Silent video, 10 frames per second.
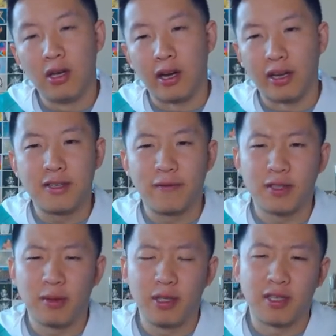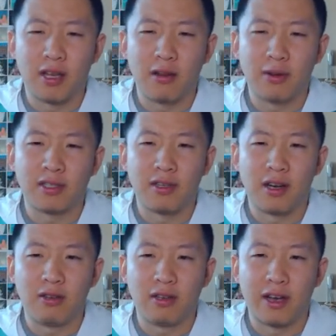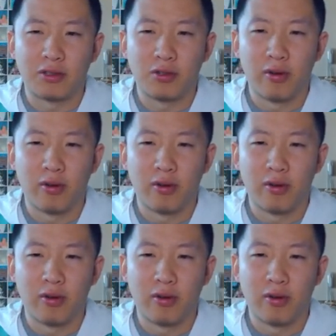I guess if for some reason Calyrex did not click Astro